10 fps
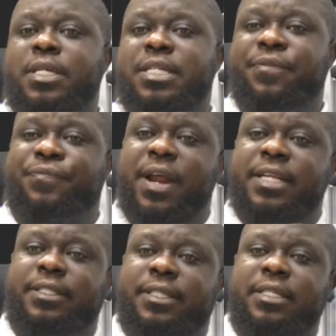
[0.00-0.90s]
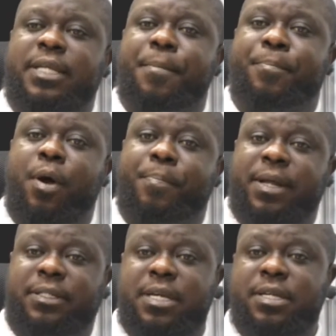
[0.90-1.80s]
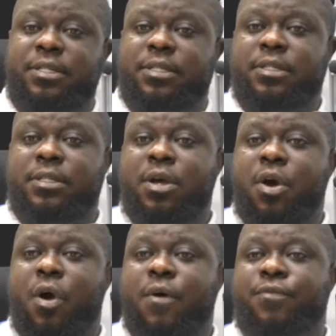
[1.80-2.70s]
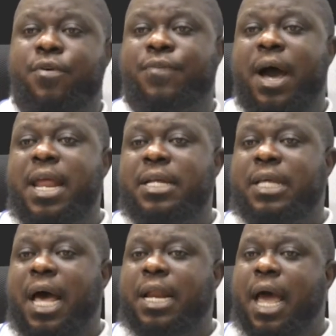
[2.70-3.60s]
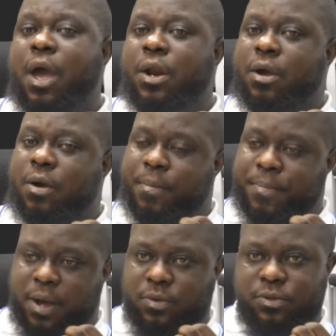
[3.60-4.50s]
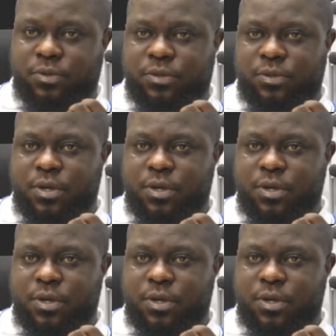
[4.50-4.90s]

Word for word: differences and properties of covalent and ionic compounds.